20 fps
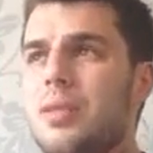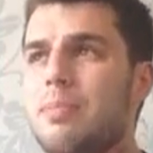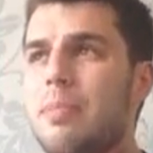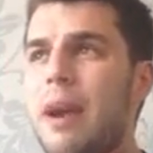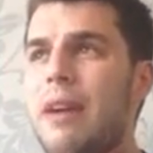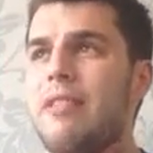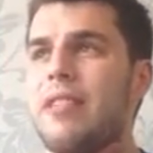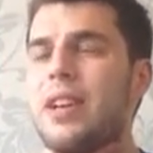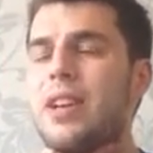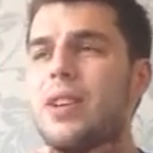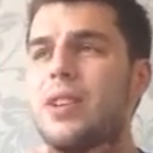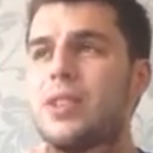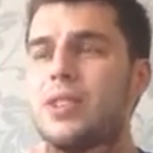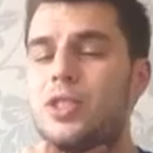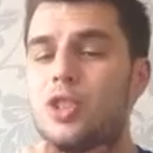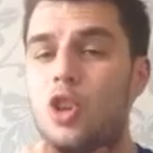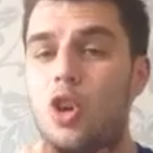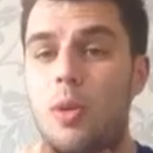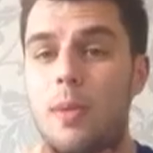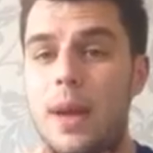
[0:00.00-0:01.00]
Barry
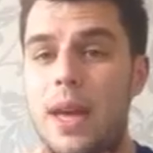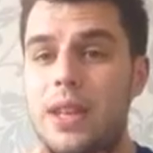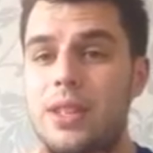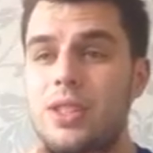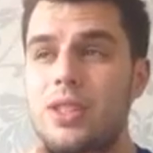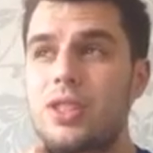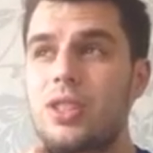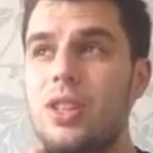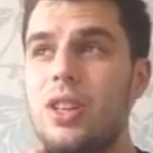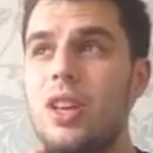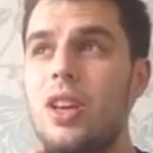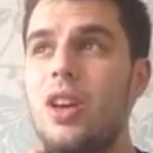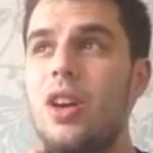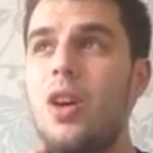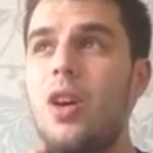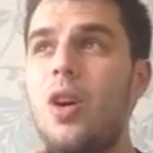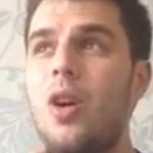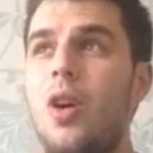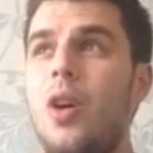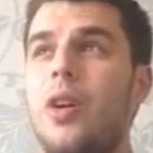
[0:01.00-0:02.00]
Hearn's comments,
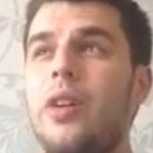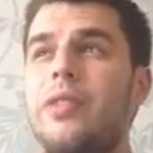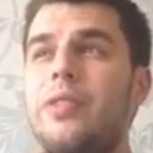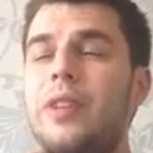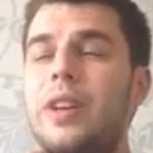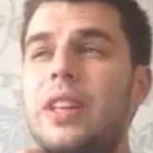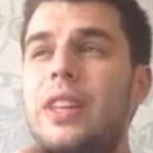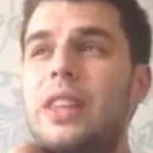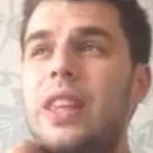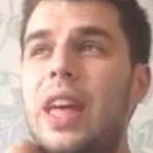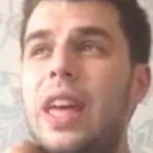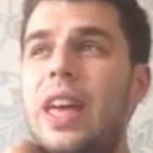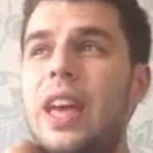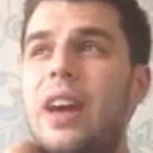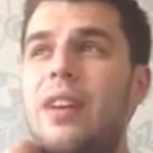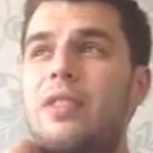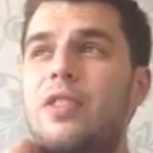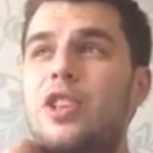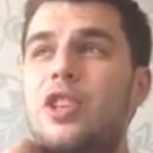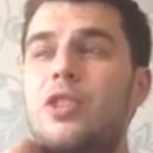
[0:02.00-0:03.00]
I think they
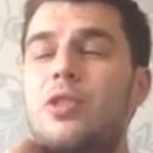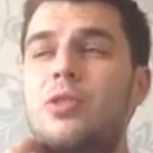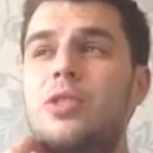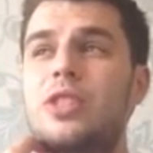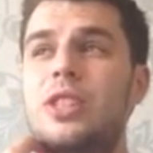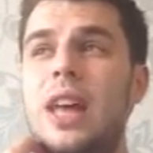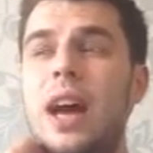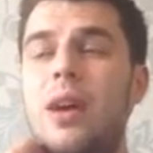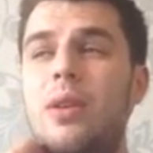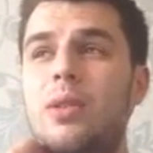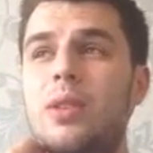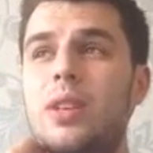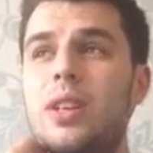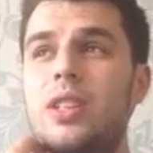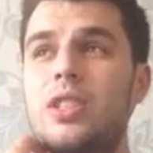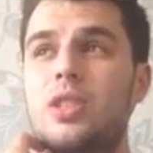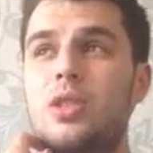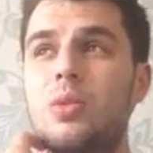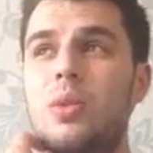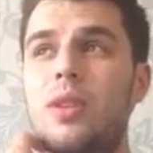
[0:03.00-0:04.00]
have huge doubt
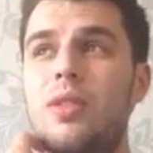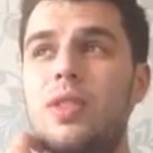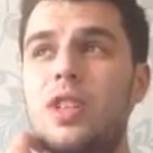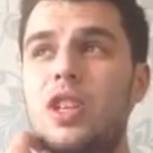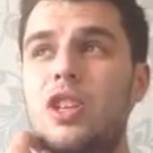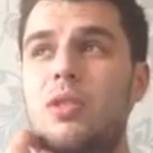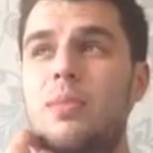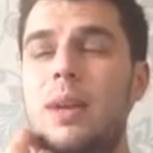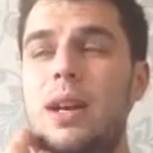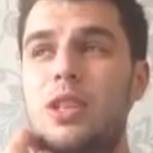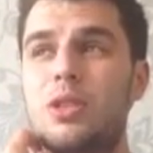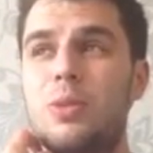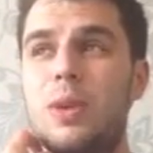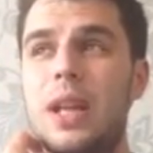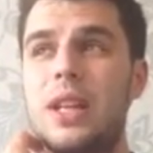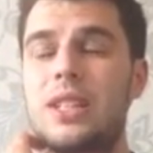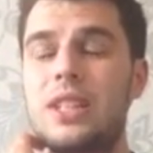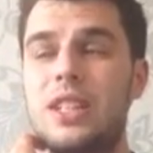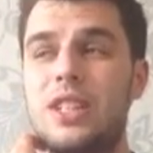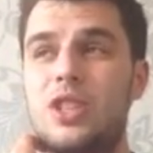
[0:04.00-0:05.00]
as to whether the Eubanks will
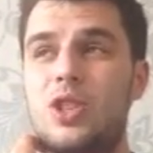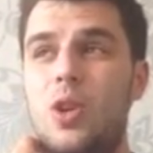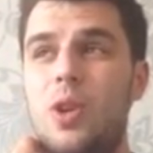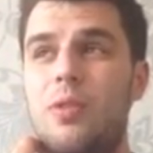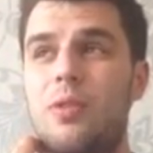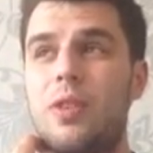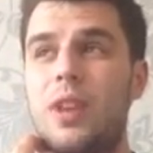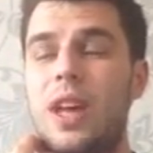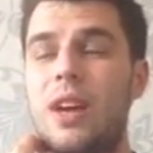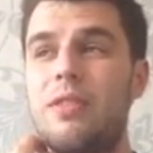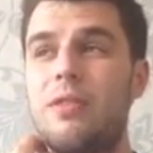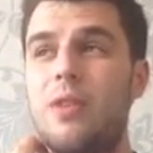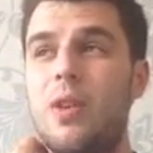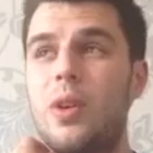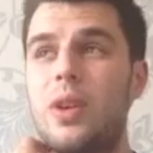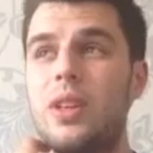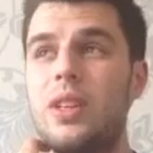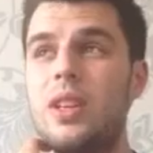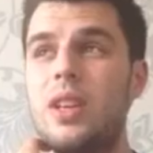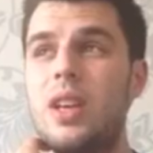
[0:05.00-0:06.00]
actually sign for that
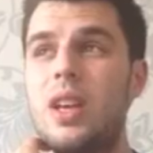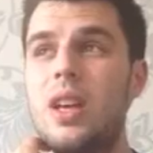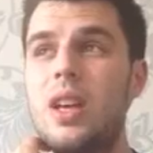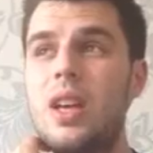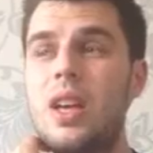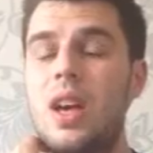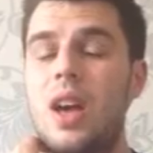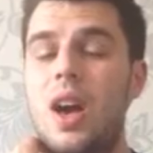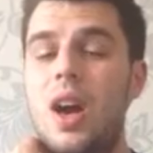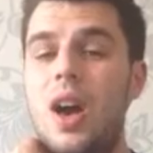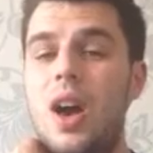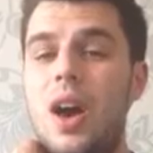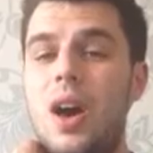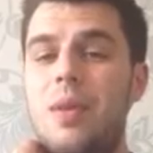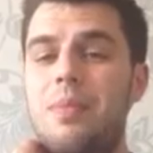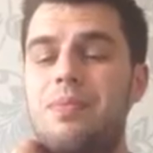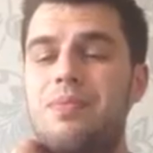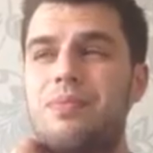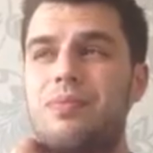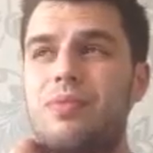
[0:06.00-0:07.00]

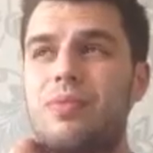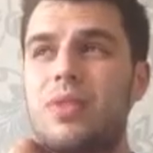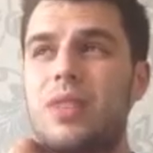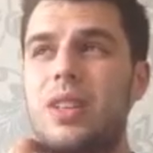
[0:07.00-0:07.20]
fight.